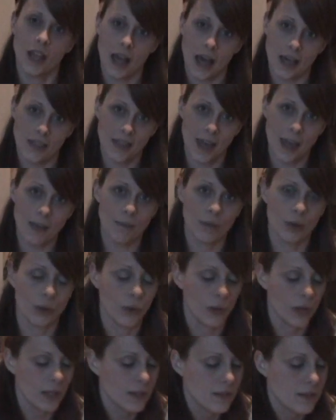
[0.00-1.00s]
At that
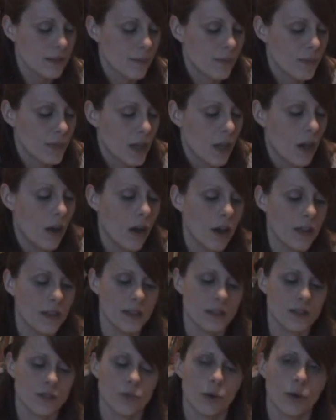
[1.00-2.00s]
point I
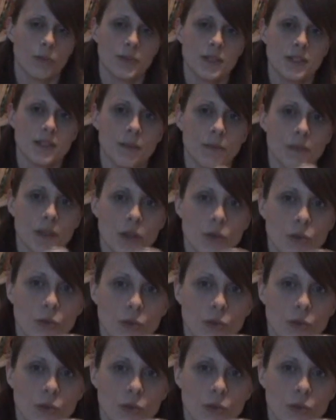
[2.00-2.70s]
then swap to something